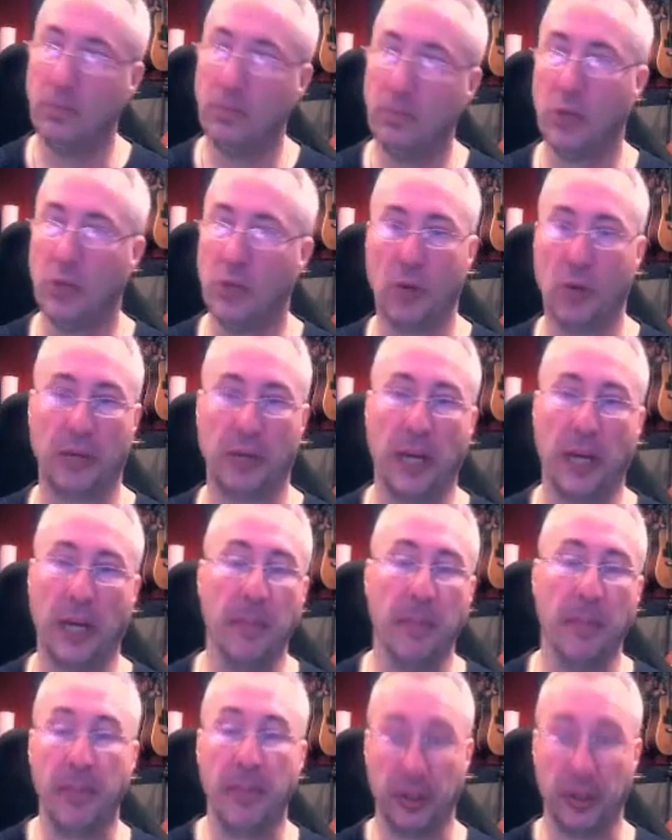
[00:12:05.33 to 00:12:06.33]
Locrian.
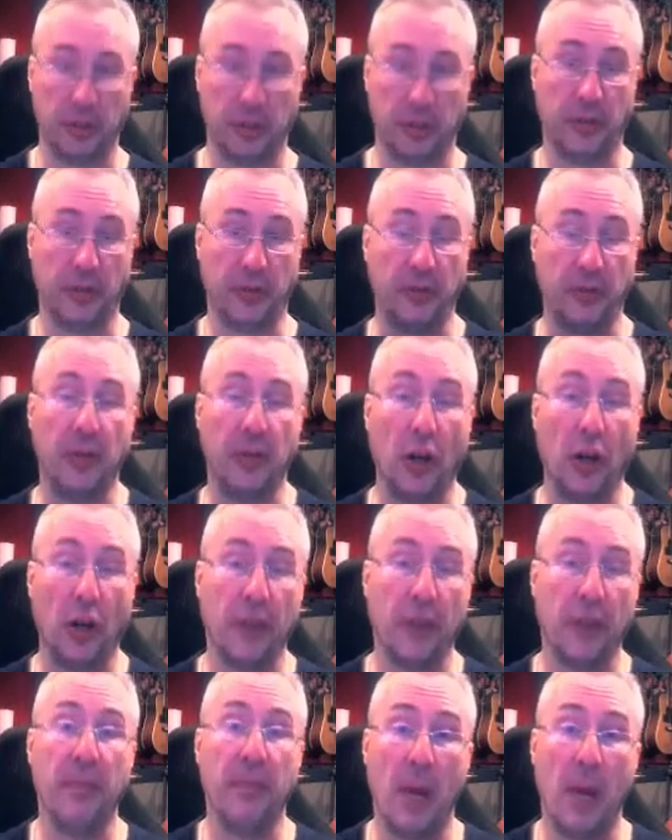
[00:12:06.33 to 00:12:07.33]
So if you've heard
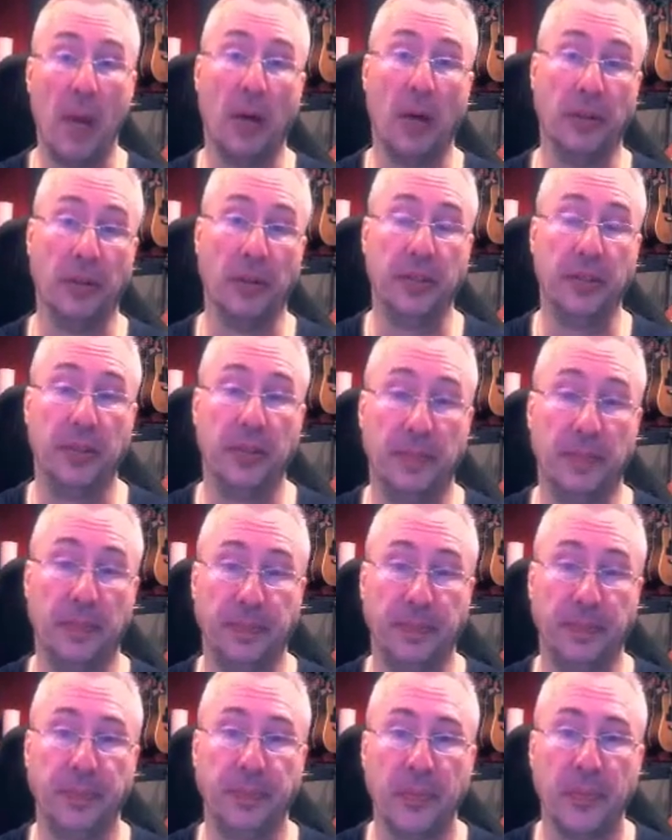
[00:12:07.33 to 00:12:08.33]
of modes,
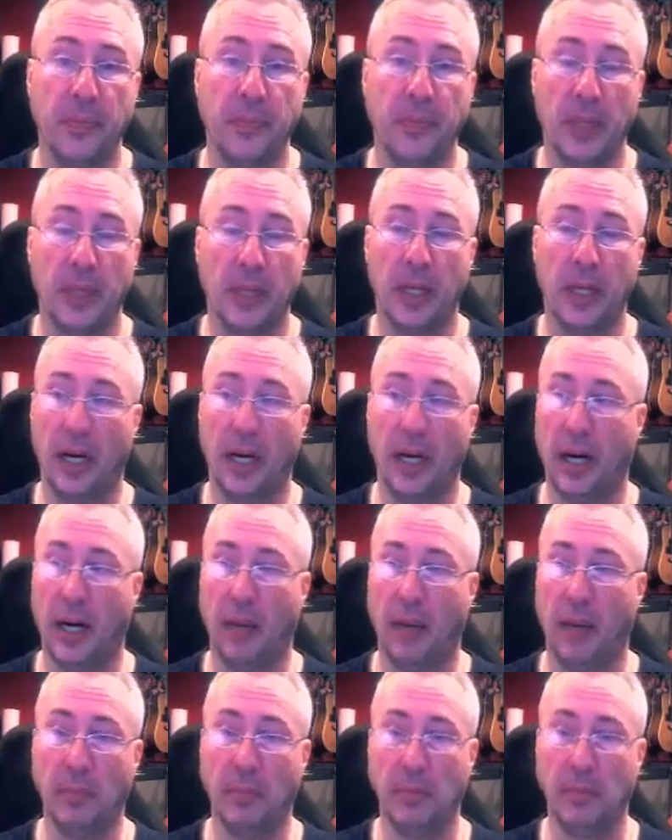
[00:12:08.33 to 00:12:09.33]

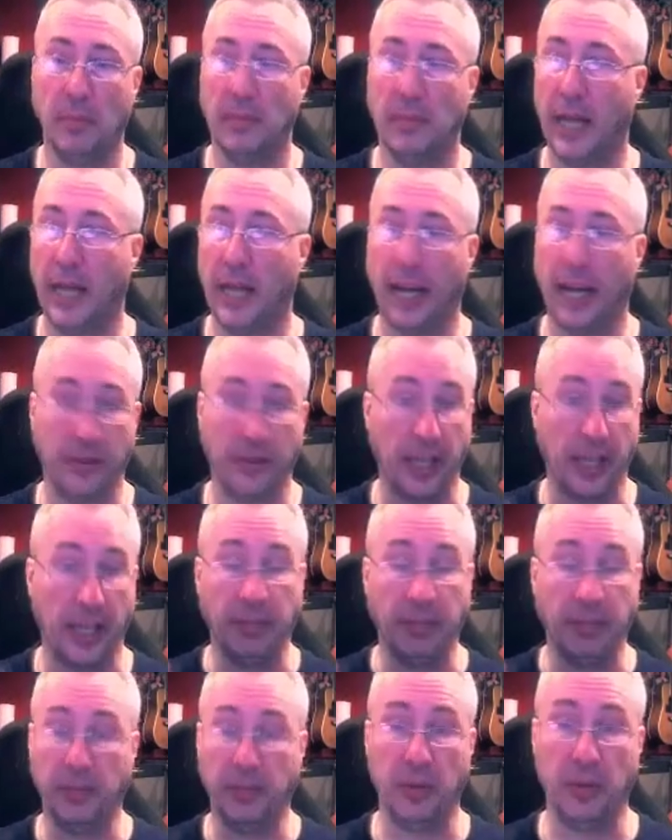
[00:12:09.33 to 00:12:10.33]
and they
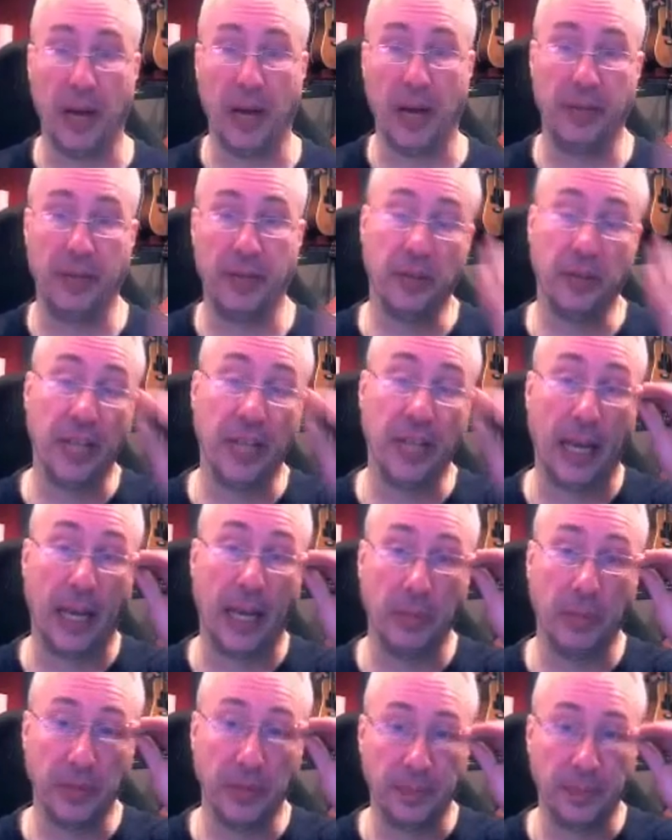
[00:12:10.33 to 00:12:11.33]
do have those
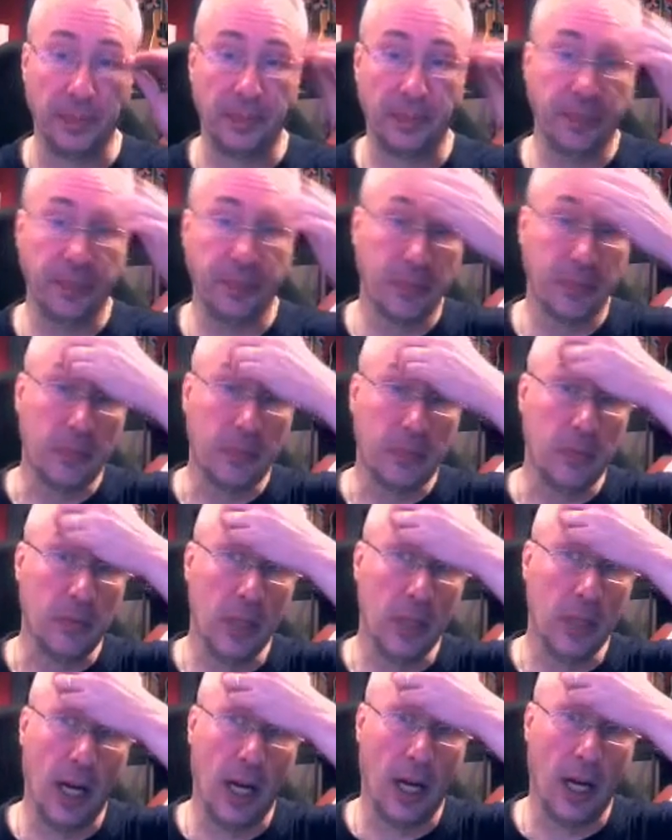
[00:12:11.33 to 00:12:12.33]
names,
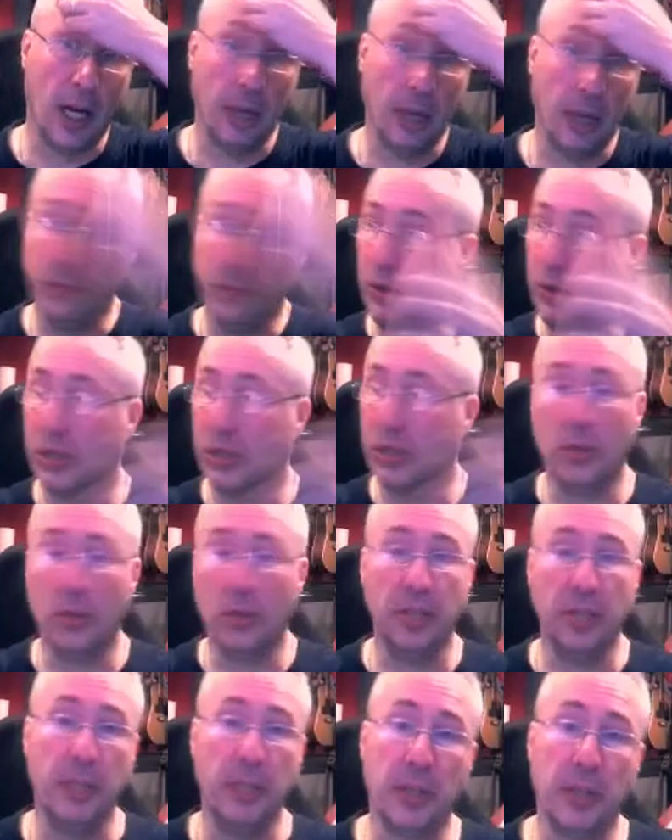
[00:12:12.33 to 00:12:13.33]
you can look
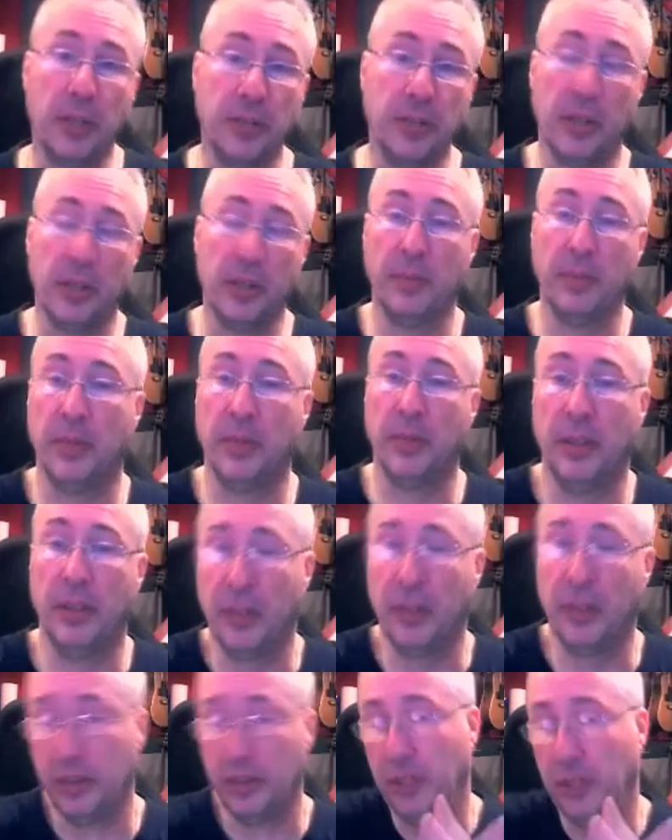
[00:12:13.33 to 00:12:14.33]
deeper into it.
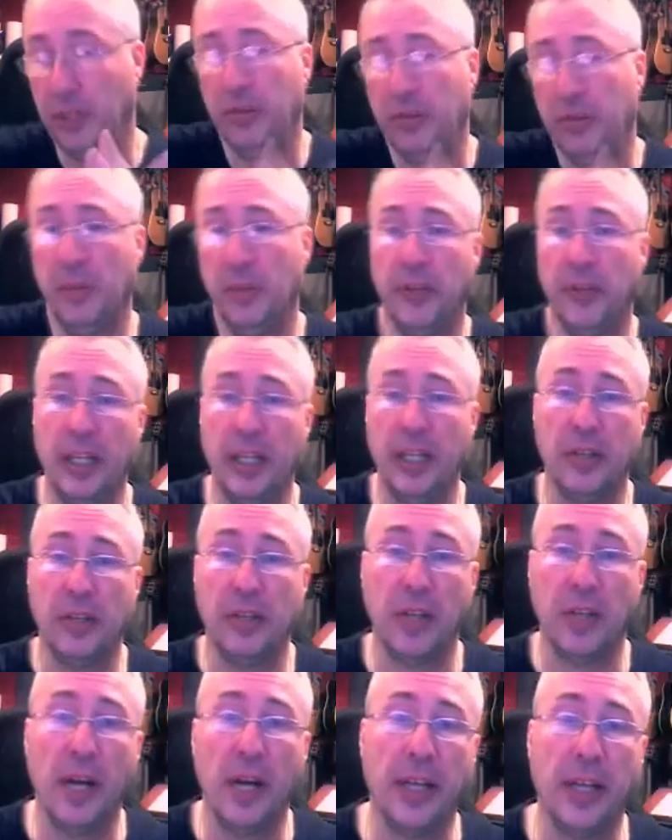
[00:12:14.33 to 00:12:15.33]
There's YouTube
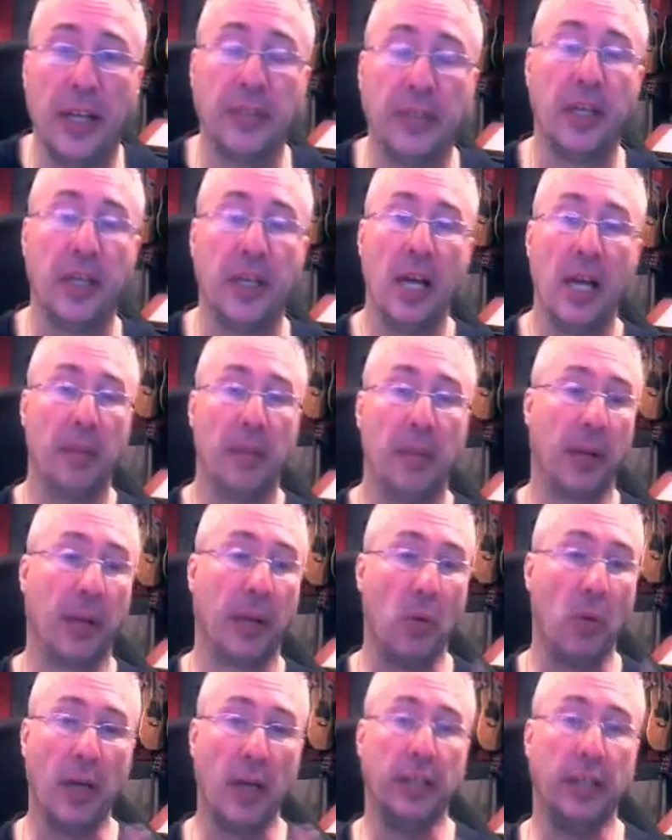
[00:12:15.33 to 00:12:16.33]
videos on this. But I
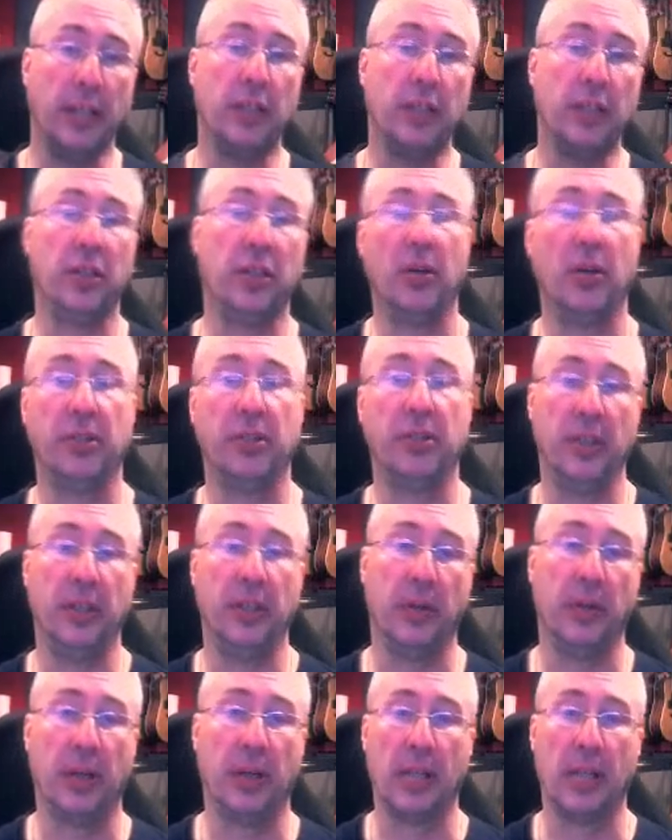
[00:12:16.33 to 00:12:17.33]
wanted to show it to
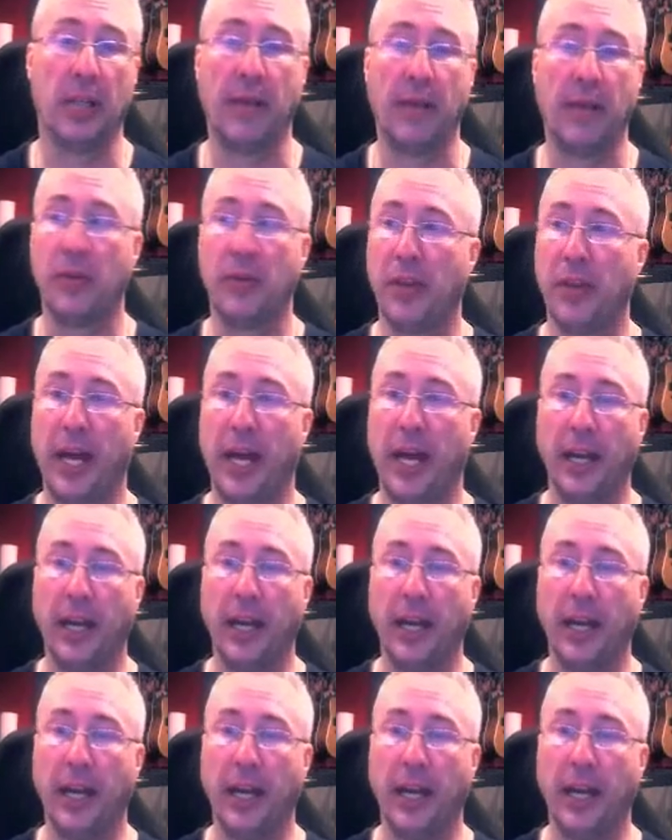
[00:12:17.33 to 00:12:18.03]
you at a level that